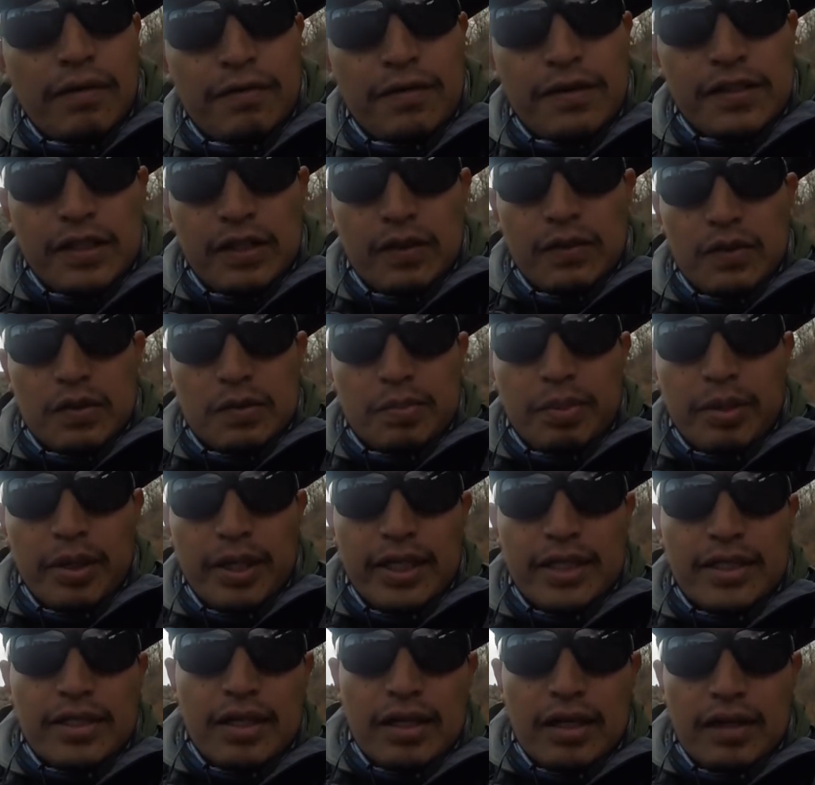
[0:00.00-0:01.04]
Fishing was
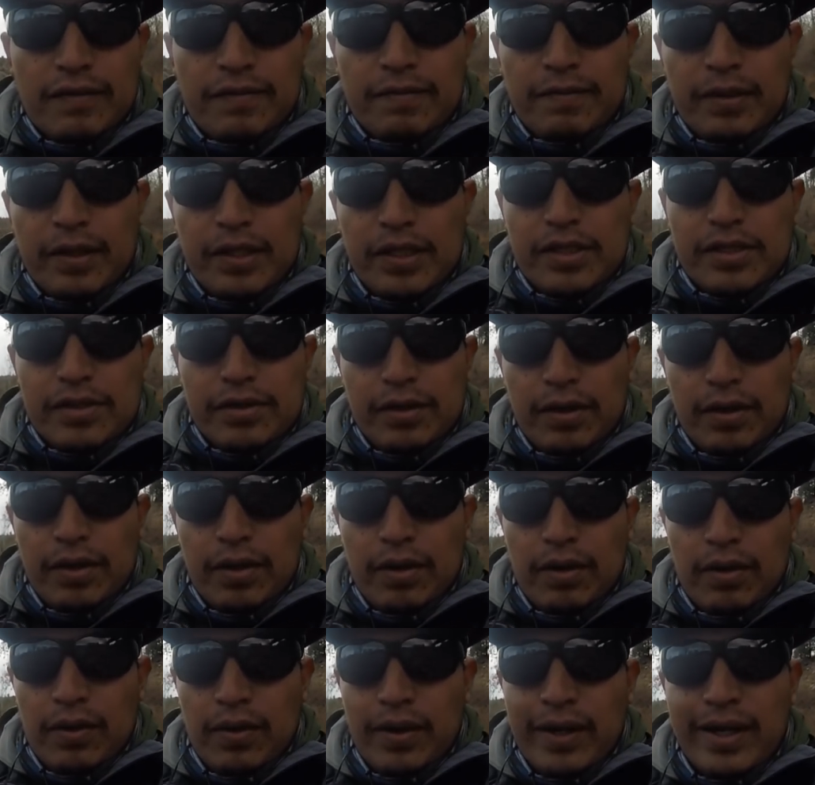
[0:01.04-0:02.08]
pretty tough, pretty
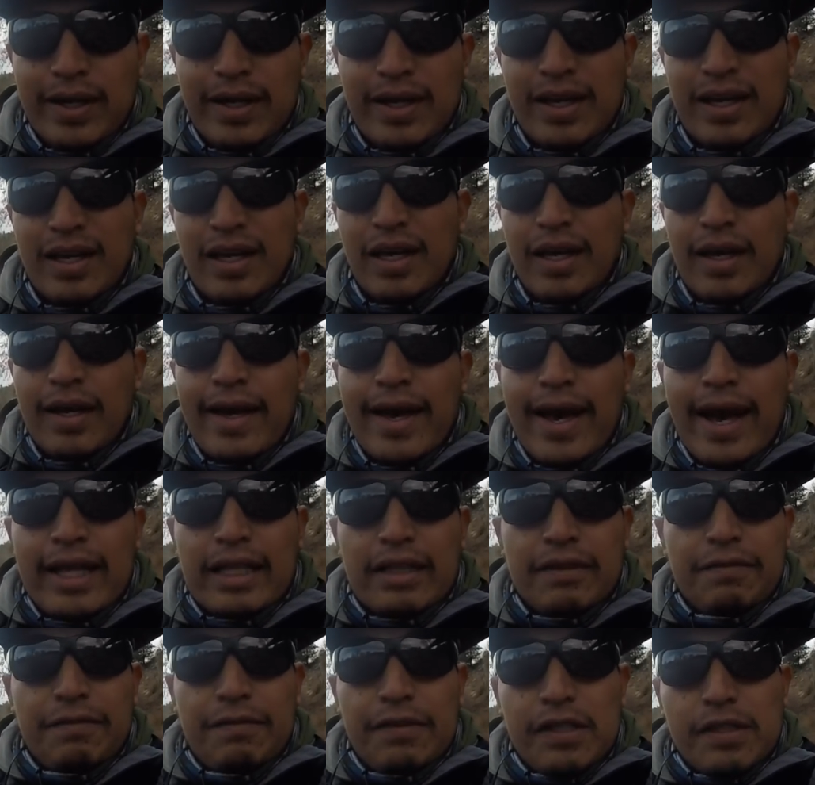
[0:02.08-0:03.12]
slow.
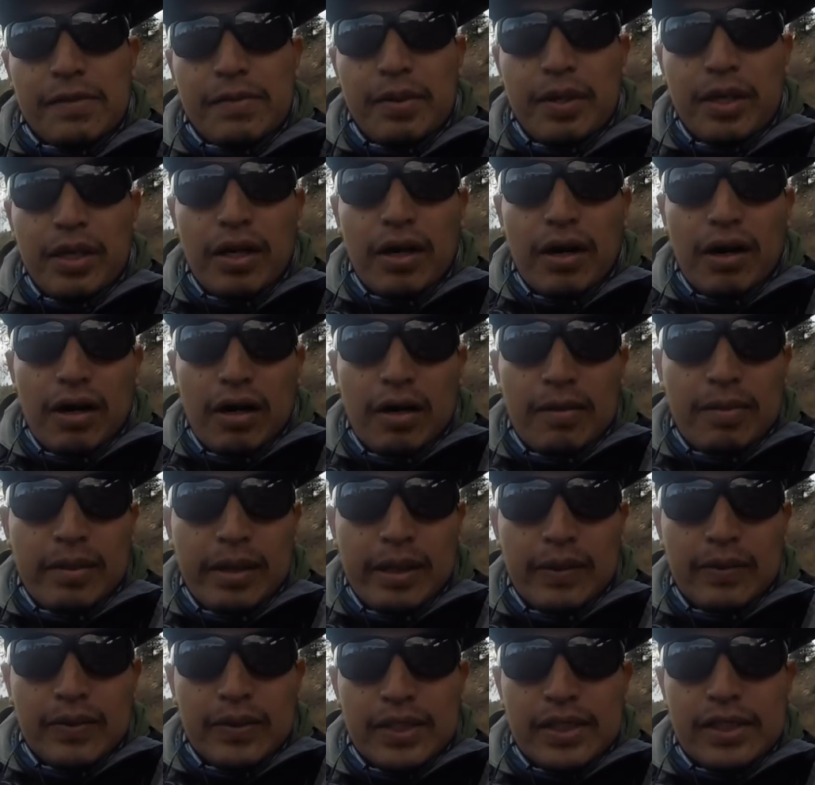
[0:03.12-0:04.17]
Had to fish pretty hard,
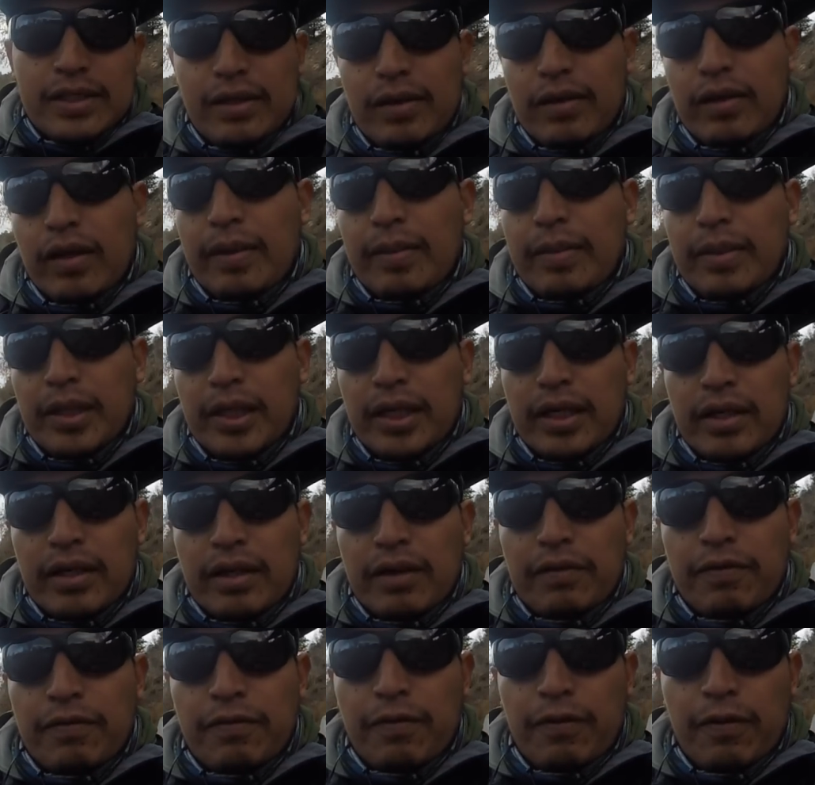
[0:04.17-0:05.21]
but I was still able to get
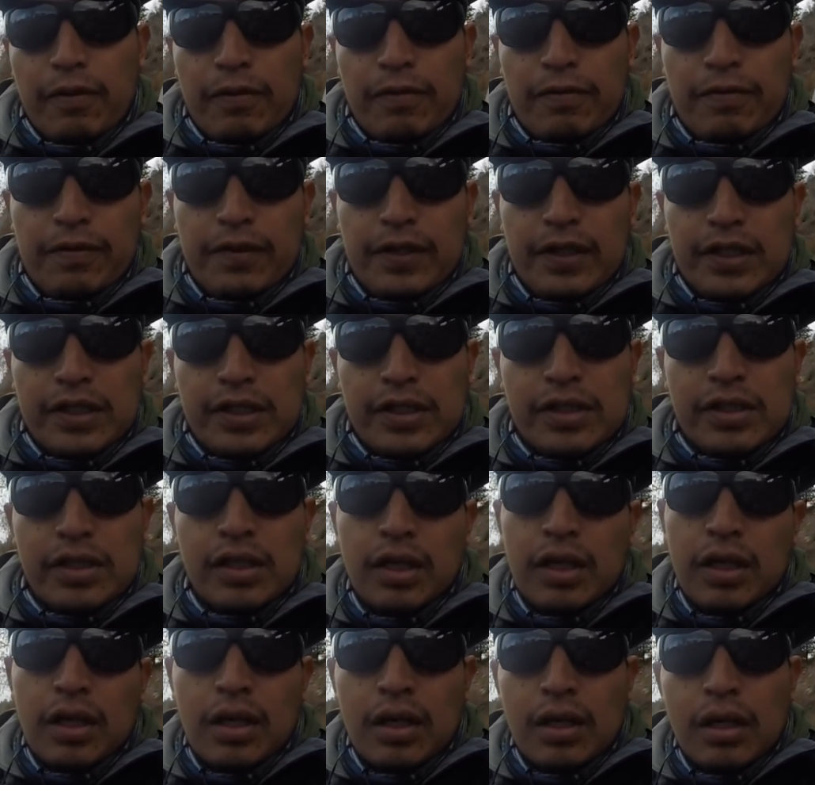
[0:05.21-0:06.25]
in the four fish.
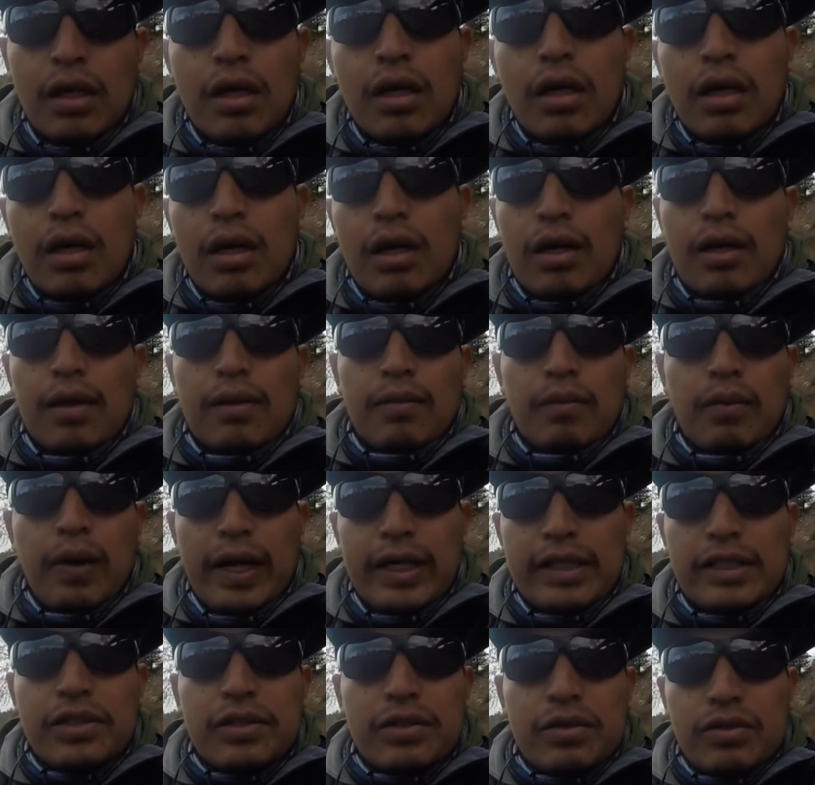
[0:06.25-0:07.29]
Um,
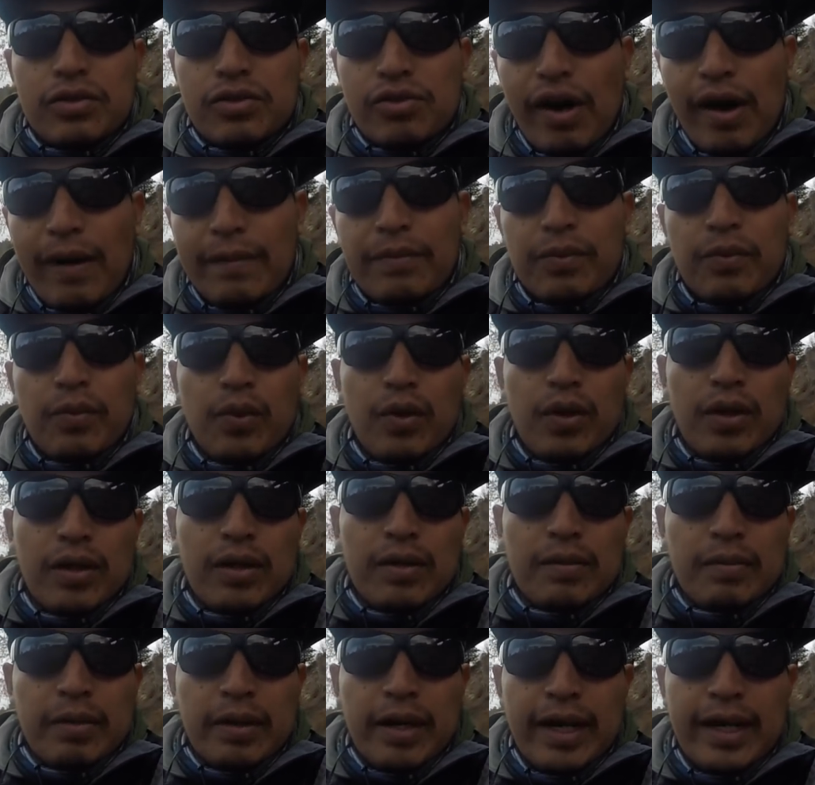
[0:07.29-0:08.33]
I dropped
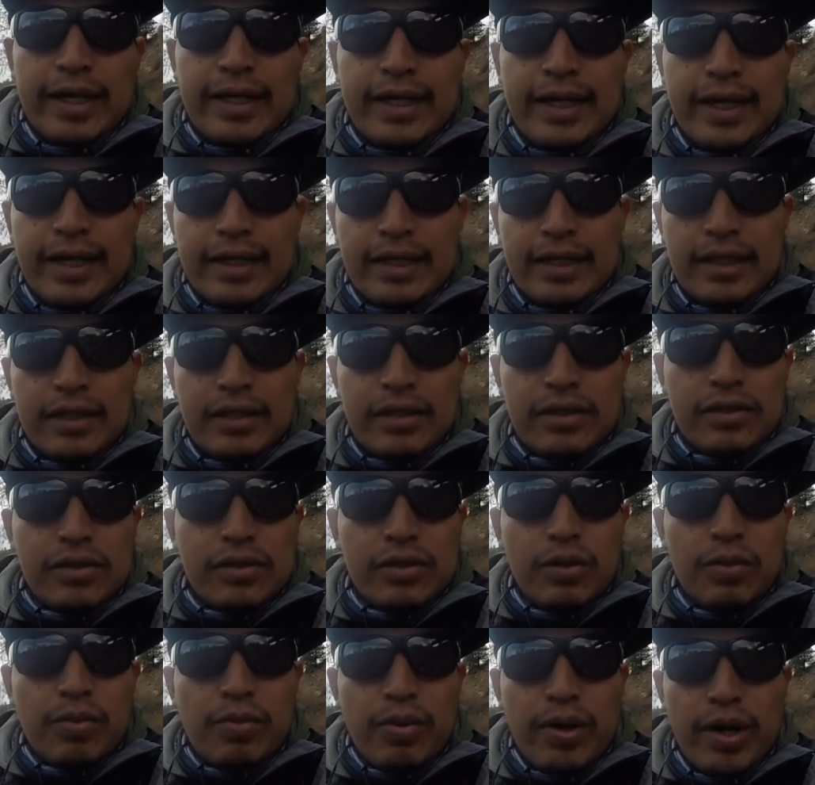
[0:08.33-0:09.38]
one, but I netted
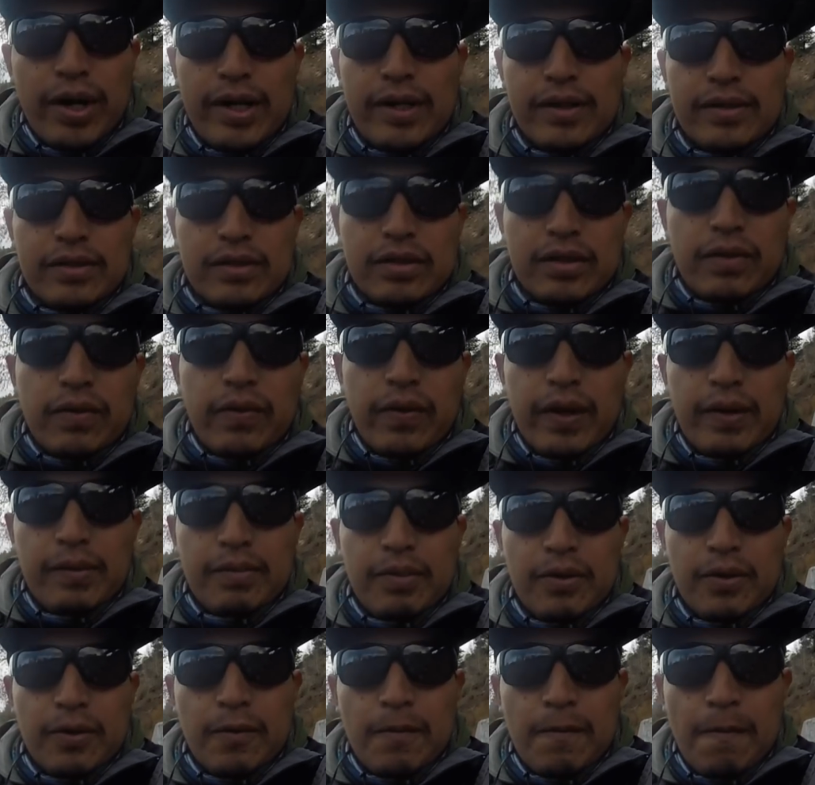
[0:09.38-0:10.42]
two browns on a
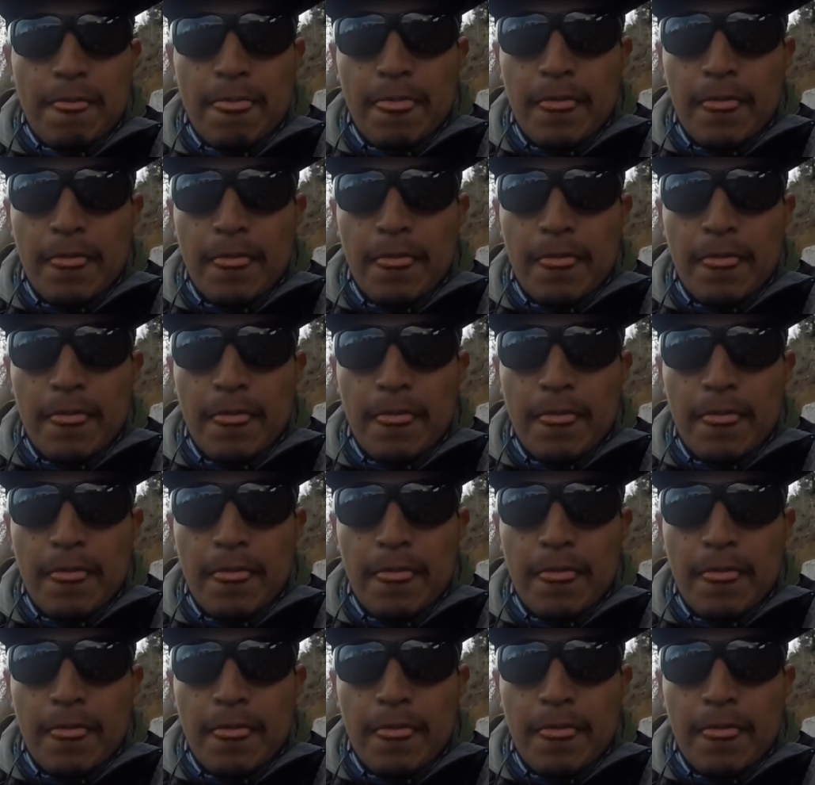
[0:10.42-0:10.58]
rainbow.